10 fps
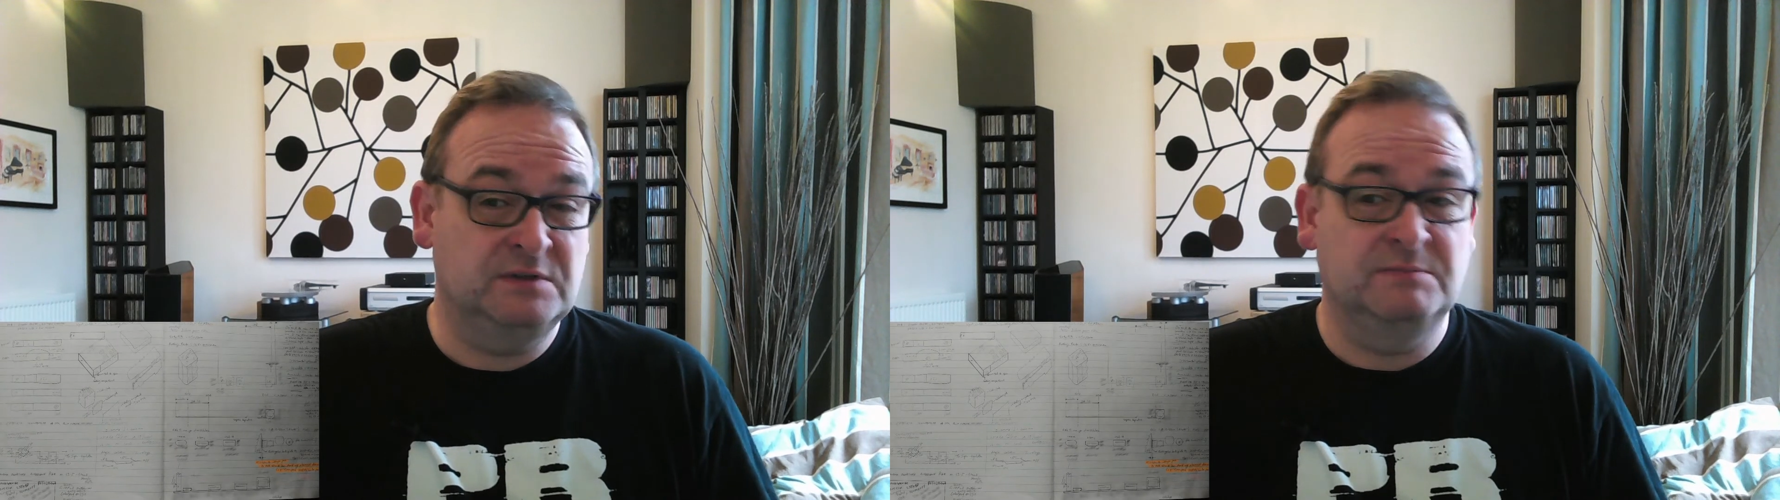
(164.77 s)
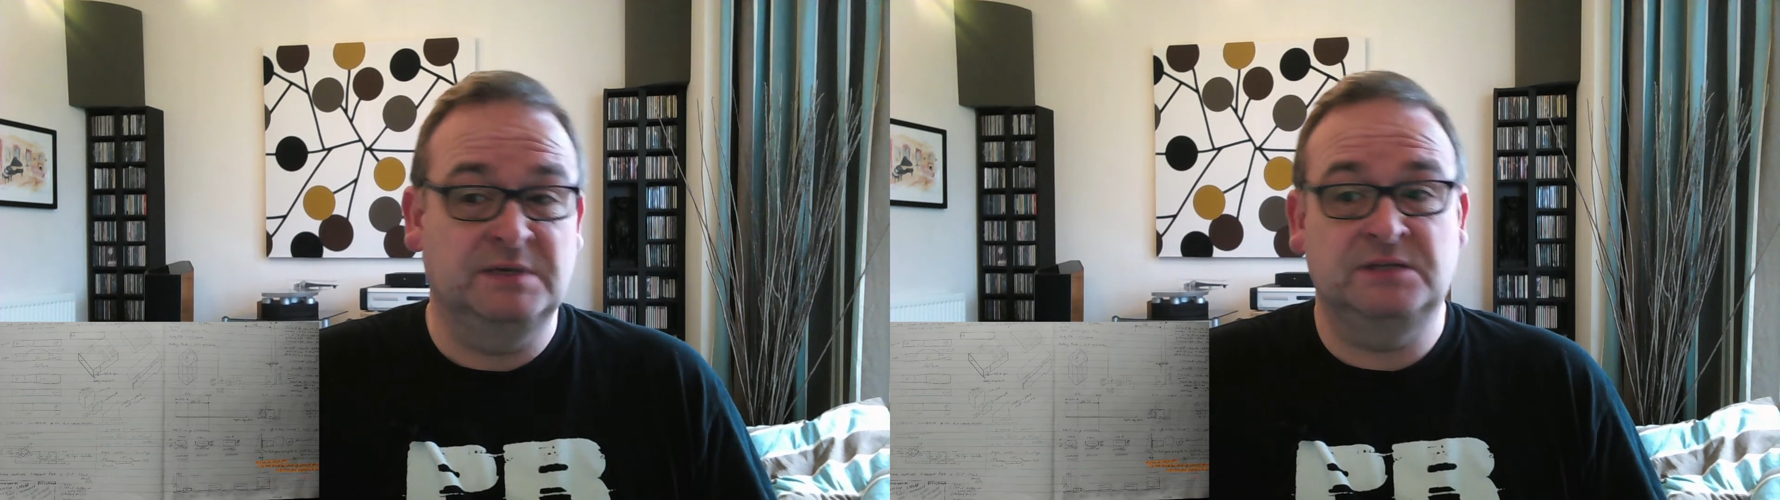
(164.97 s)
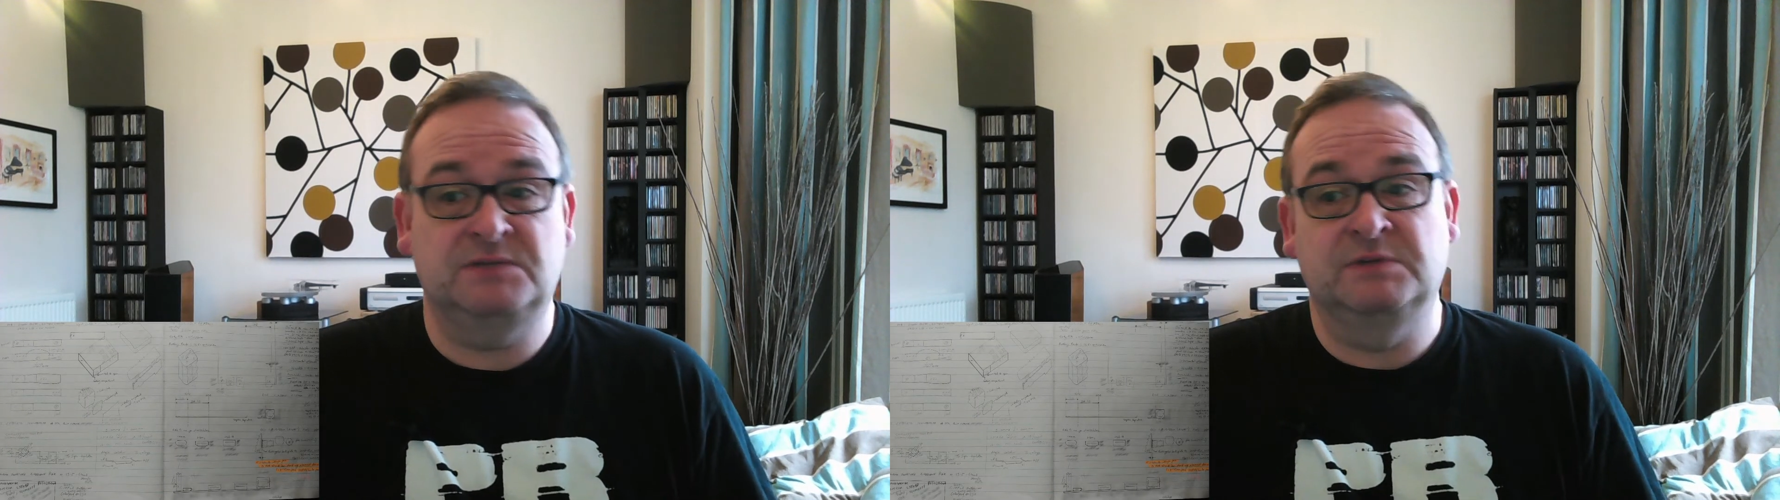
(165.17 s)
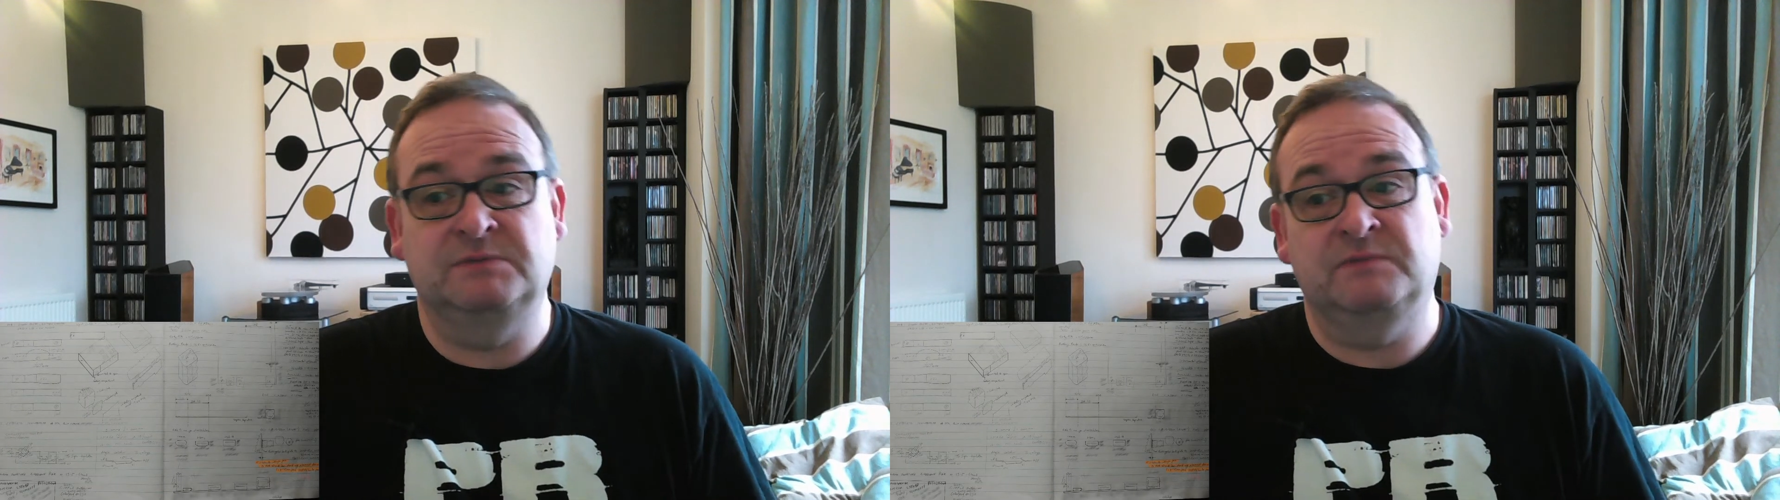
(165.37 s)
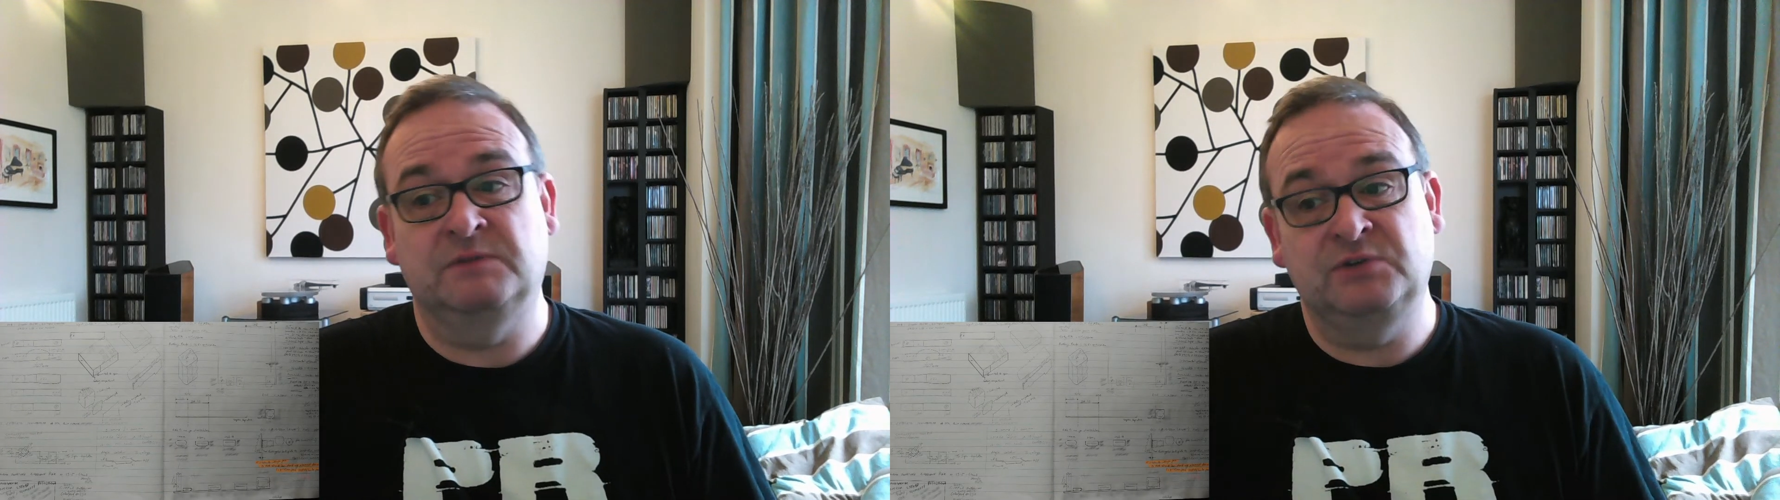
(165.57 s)
to match my,
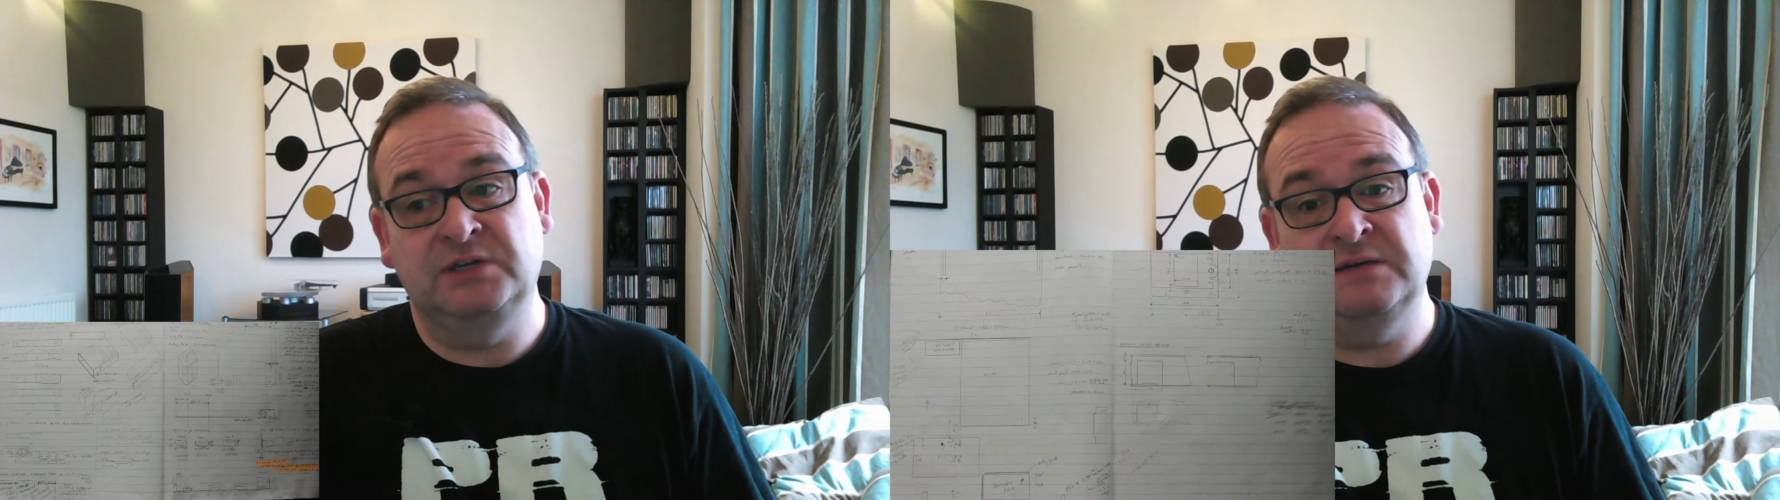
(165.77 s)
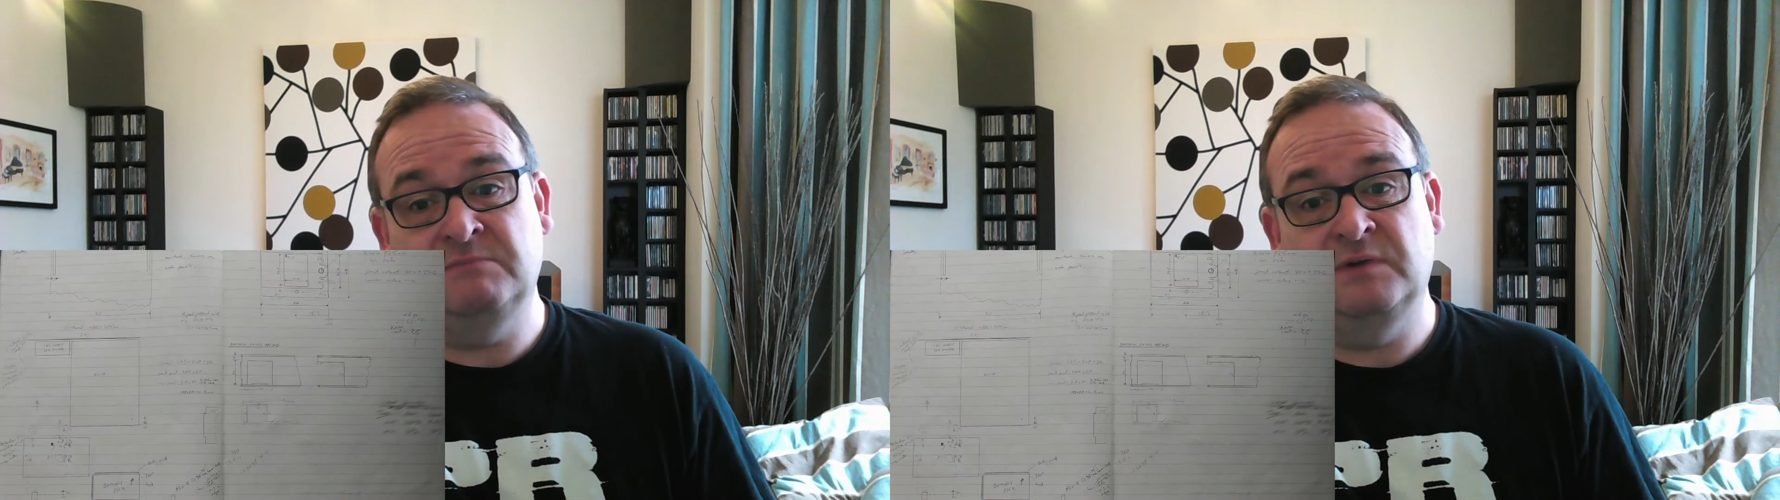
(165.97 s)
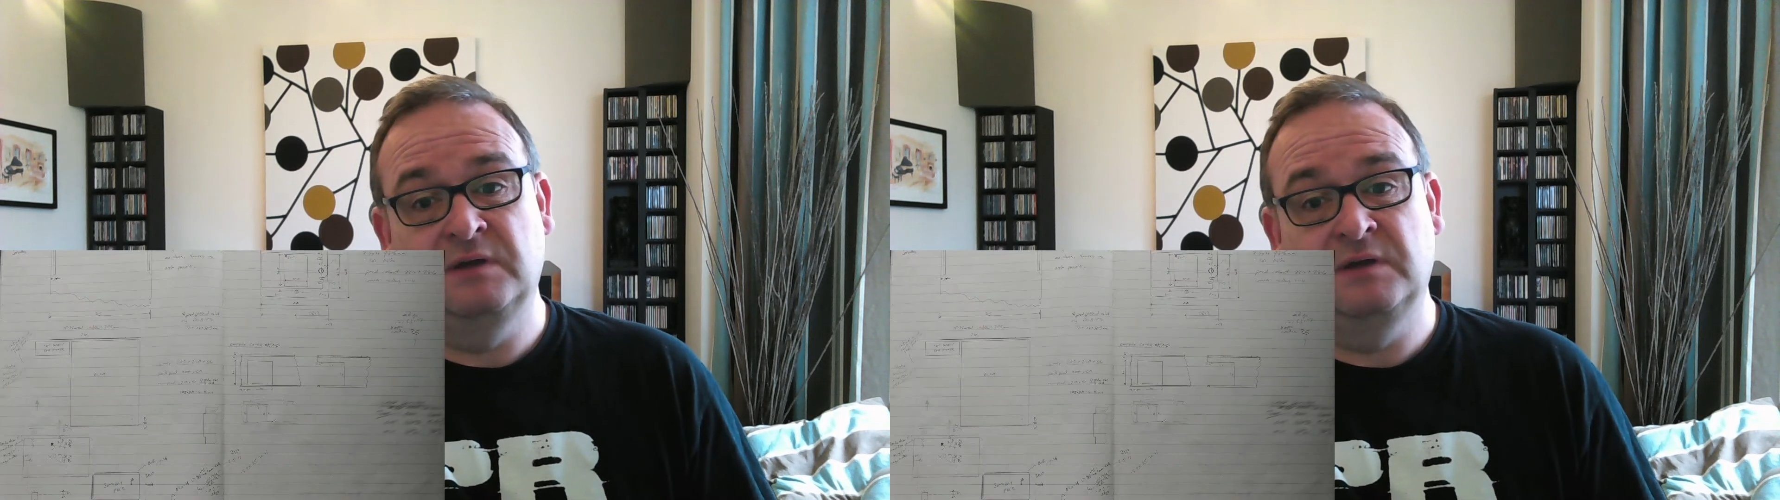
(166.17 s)
the preamp.